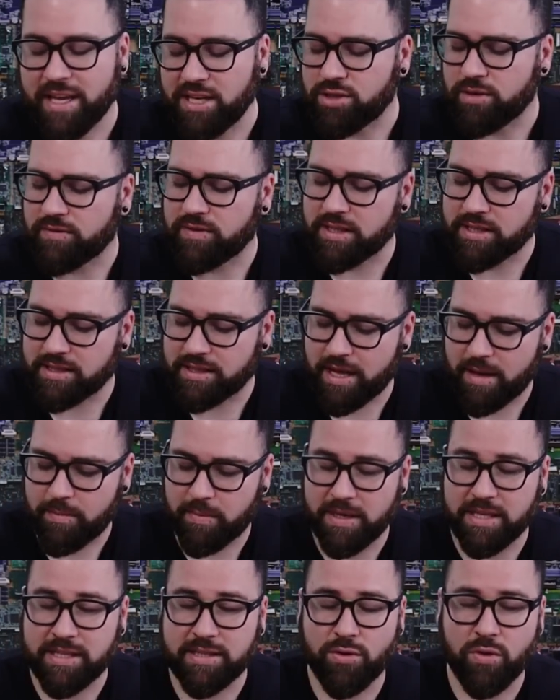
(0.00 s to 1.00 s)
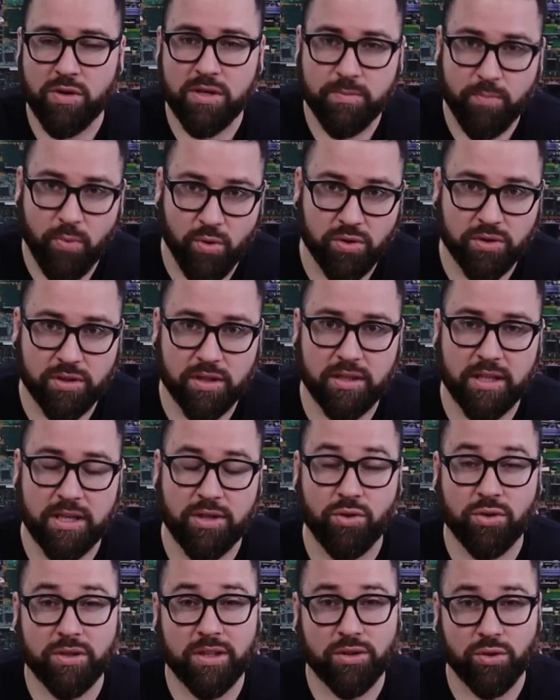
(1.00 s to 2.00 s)
each of the steps is so important
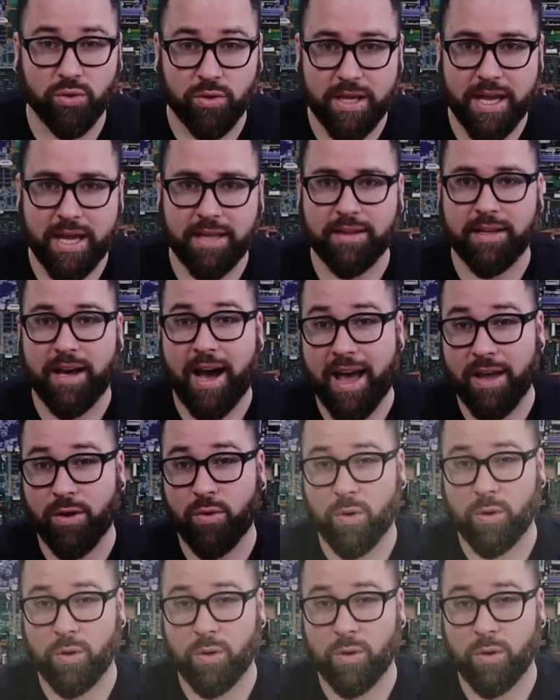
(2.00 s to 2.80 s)
in order to get high